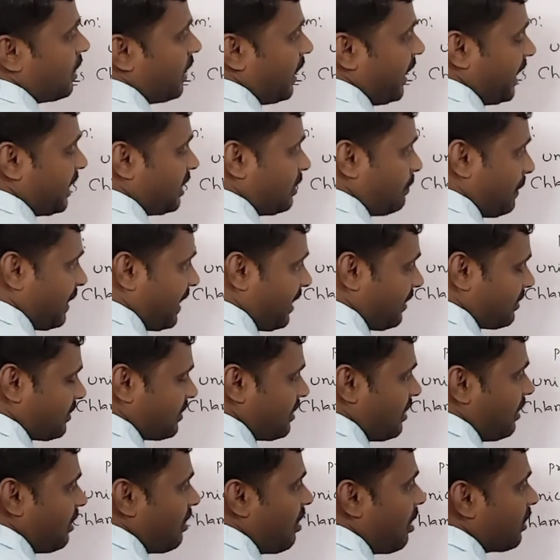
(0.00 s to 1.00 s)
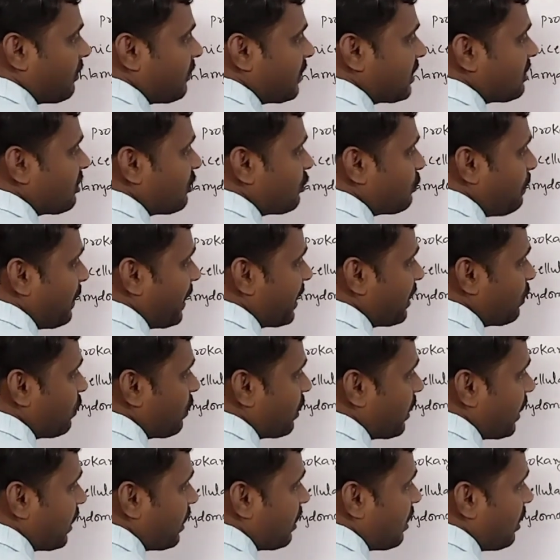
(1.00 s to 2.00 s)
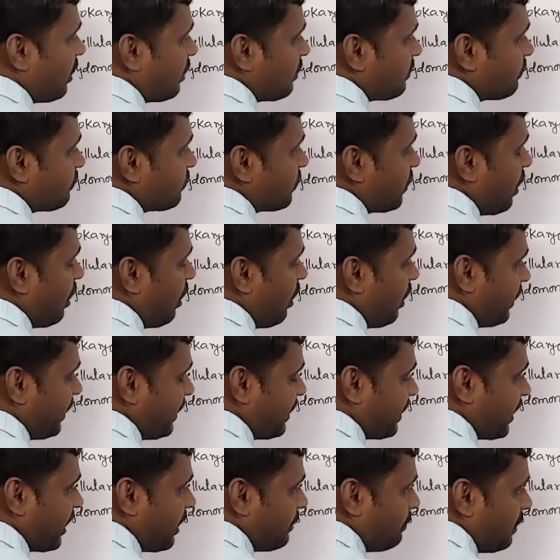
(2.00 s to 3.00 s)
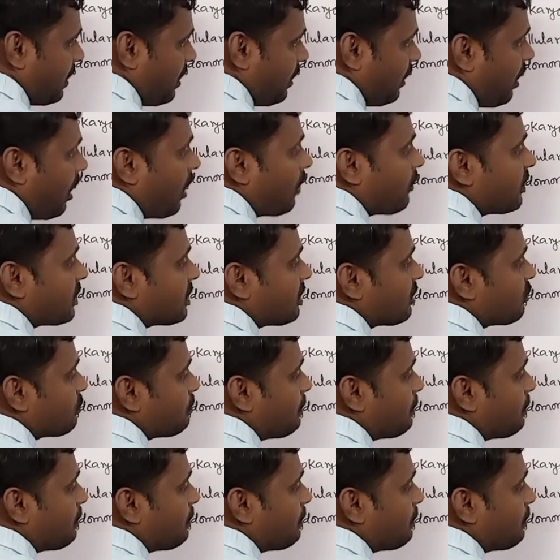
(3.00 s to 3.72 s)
It placed along with Spirogyra, or it kept along with